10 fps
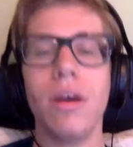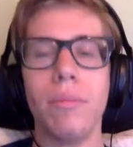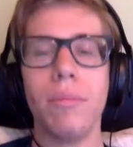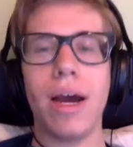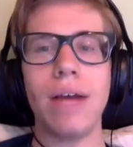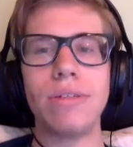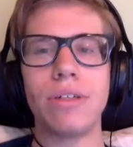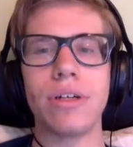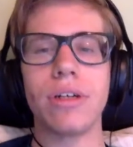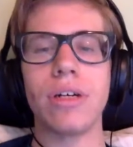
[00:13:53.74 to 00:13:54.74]
but I'm
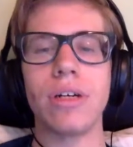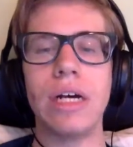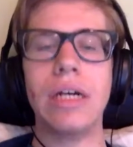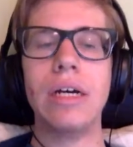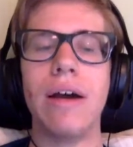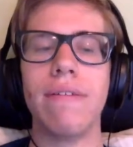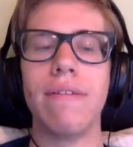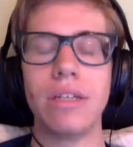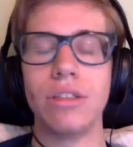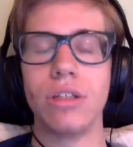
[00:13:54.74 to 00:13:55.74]
sure
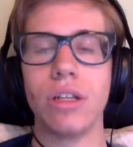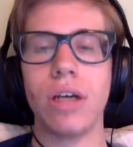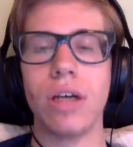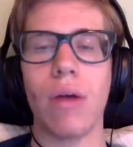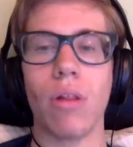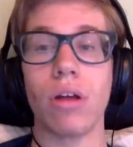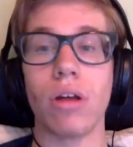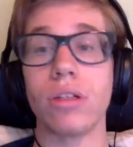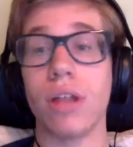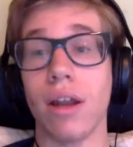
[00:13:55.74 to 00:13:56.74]
eventually I will
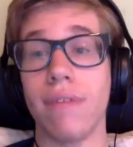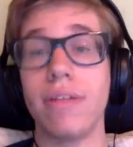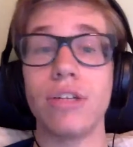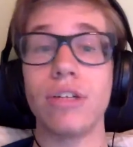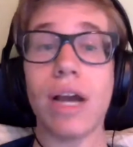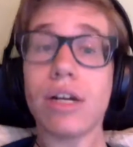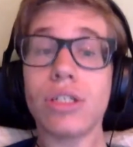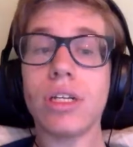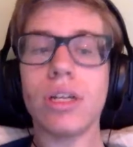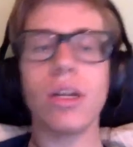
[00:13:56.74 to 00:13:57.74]
learn to love the
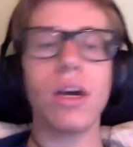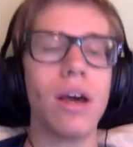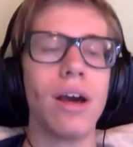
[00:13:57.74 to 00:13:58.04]
attraction.